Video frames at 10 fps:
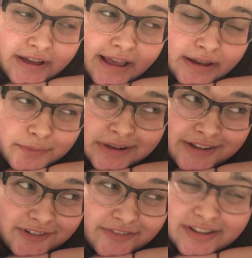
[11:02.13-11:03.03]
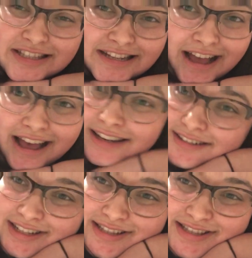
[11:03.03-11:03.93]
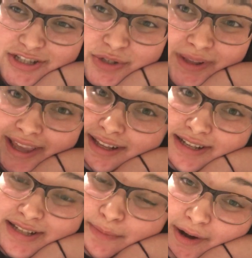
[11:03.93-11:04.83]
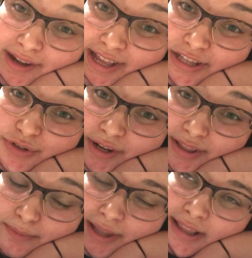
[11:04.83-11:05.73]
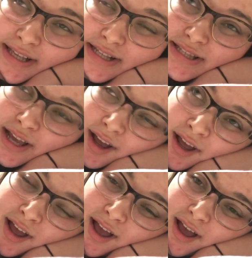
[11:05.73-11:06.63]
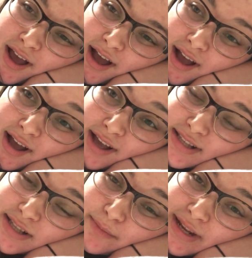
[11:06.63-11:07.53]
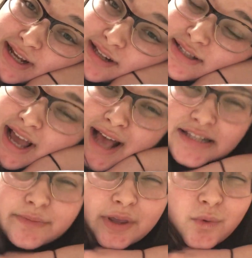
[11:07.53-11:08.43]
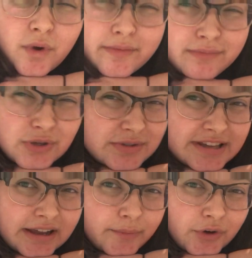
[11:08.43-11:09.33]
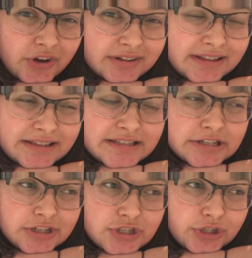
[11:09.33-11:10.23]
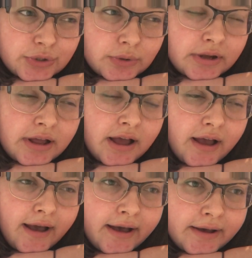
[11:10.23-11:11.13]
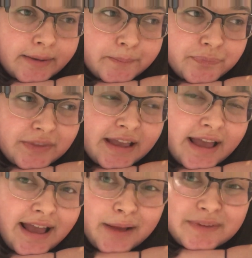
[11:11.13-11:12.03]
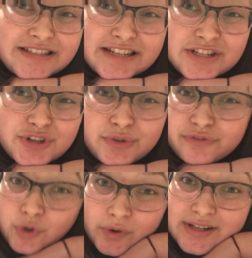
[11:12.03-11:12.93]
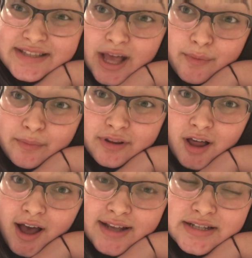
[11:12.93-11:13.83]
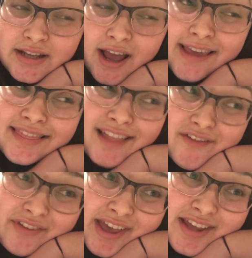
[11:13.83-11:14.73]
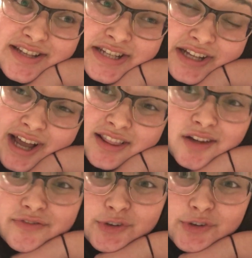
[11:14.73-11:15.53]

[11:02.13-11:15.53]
fine, but even if it's not, it's too late because I'm already answering them like this. Uh, somebody else asked me what music I'm currently listening to. Um, I'm listening to the new Florence album a lot. I love it. I love